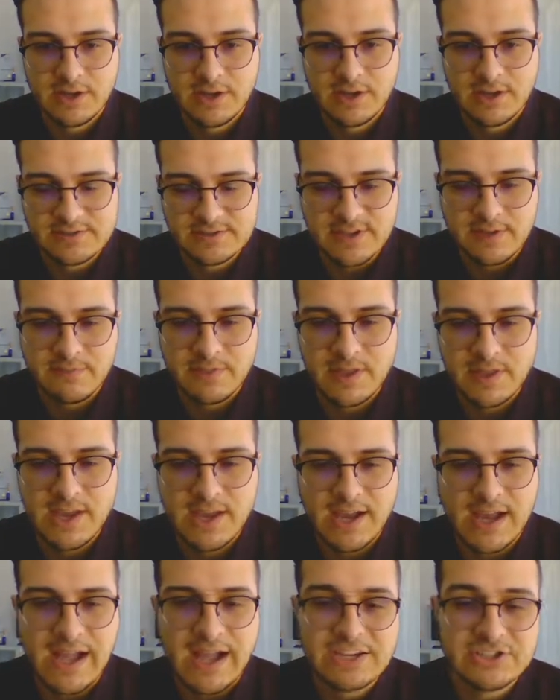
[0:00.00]
Same
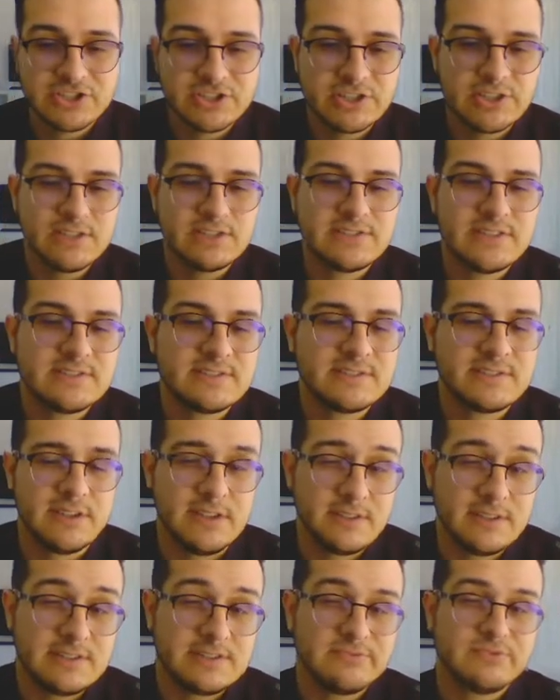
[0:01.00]
thing. Actually, since
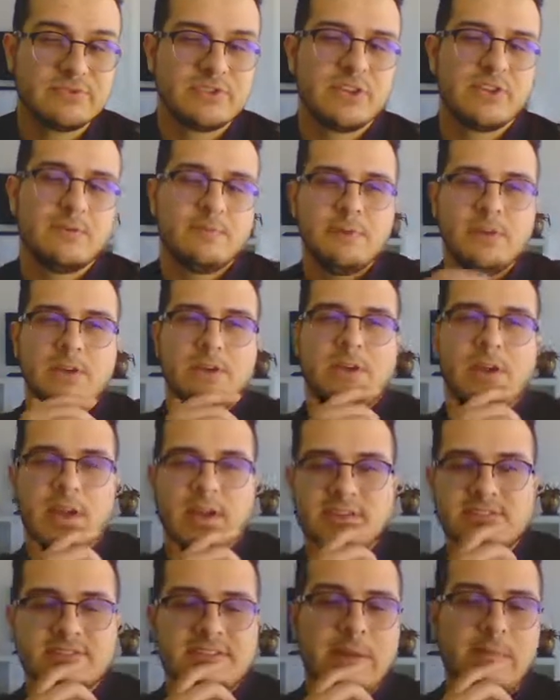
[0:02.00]
this is going to be
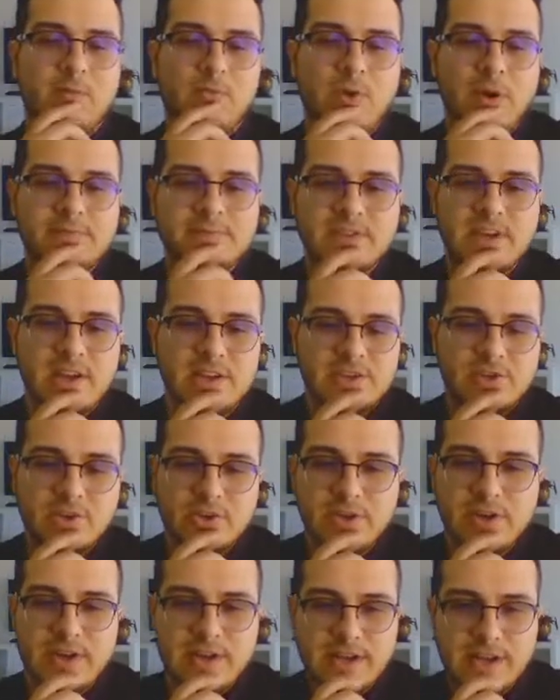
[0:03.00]
a separate website, you
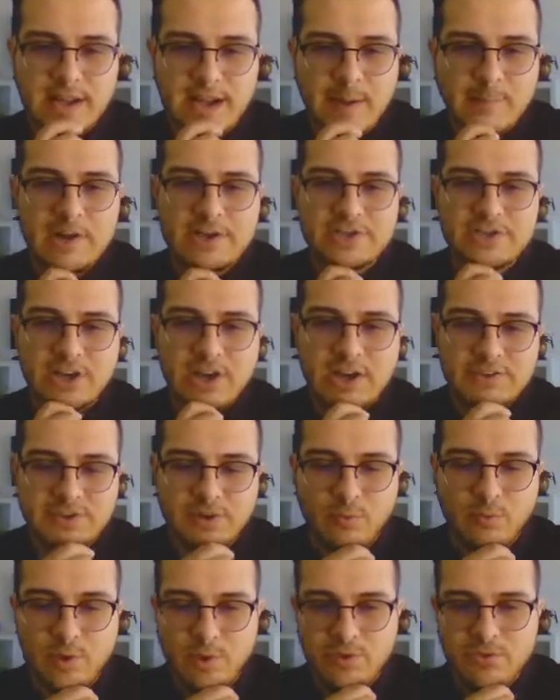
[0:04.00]
could, I'm not sure how it's
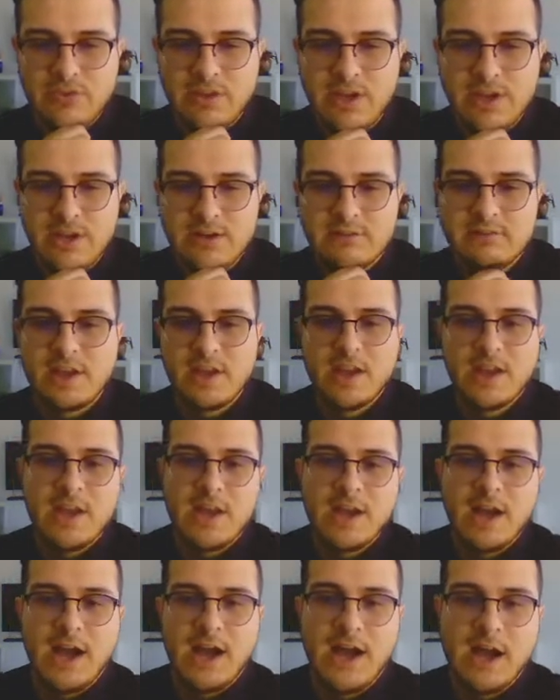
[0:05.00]
going to work with native,
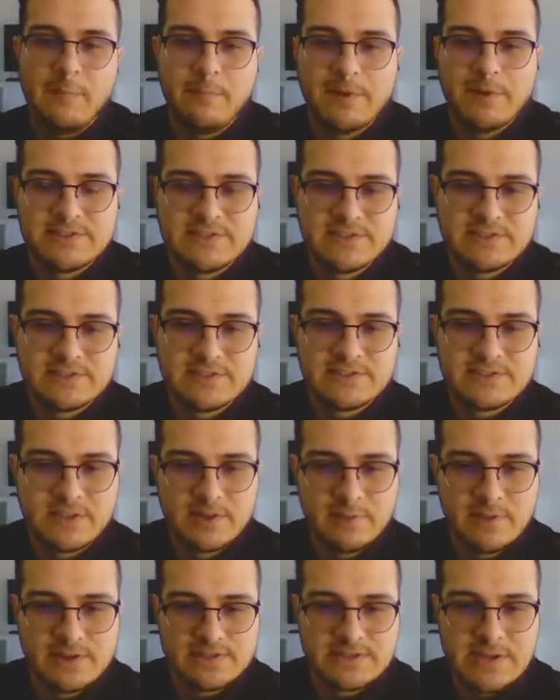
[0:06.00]
but since it's
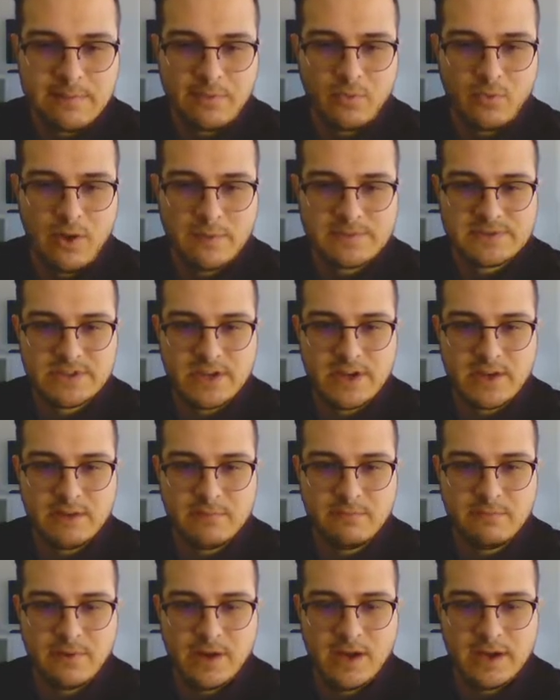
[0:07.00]
going to be a separate website,
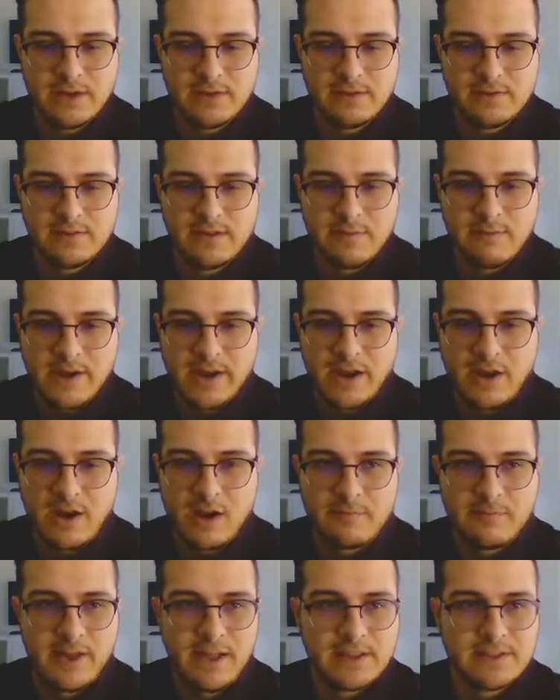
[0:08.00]
it might
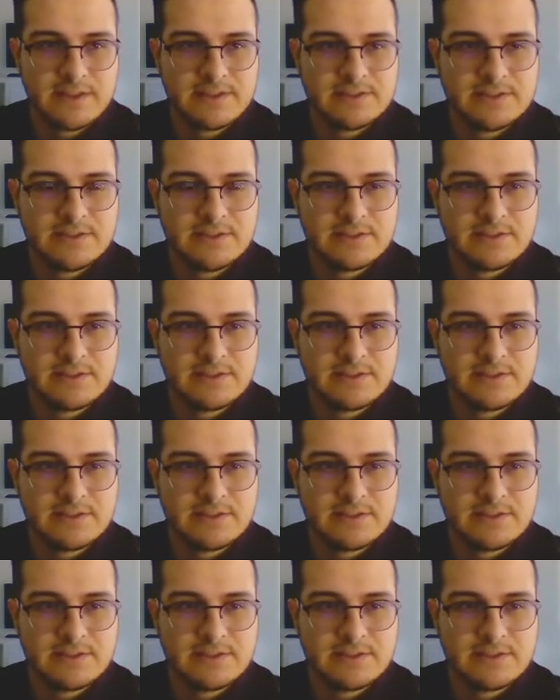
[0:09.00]
automatically,